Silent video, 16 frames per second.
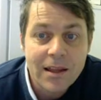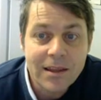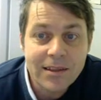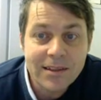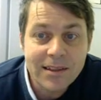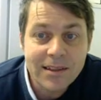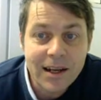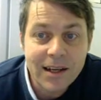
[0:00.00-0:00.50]

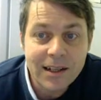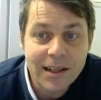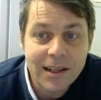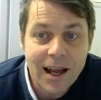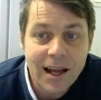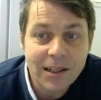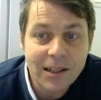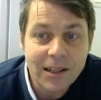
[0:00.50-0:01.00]
The
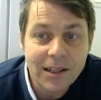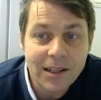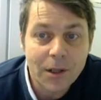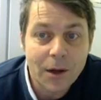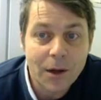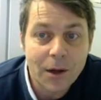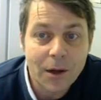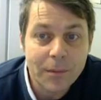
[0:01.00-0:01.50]
second latch
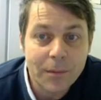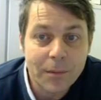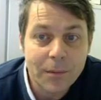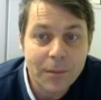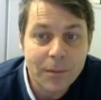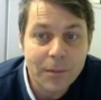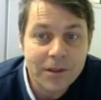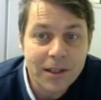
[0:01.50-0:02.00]
will only be
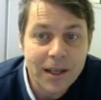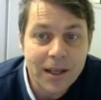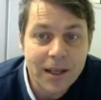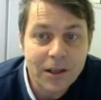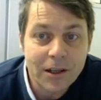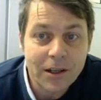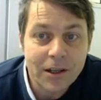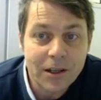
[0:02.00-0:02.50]
able to
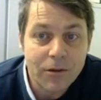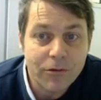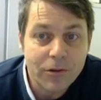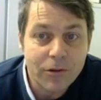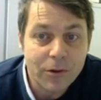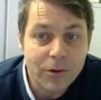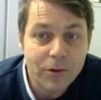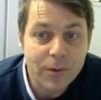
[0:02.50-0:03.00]
get current
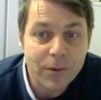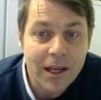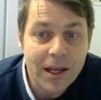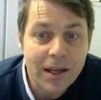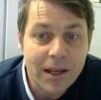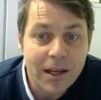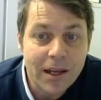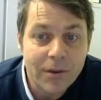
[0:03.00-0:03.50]
through to
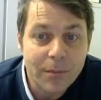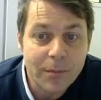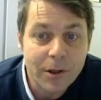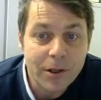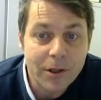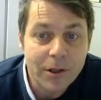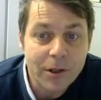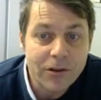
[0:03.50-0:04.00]
it if the
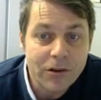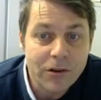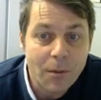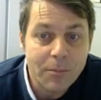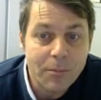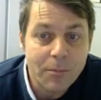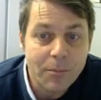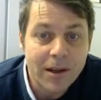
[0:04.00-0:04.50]
button is
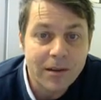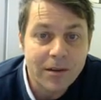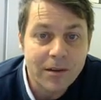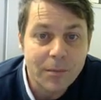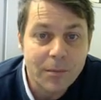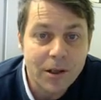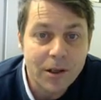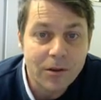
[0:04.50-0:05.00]
not
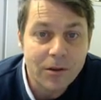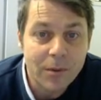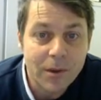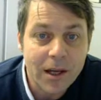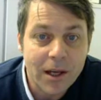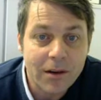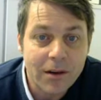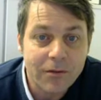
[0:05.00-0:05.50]
pressed because
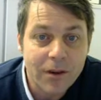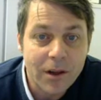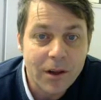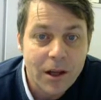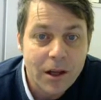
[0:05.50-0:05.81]
we have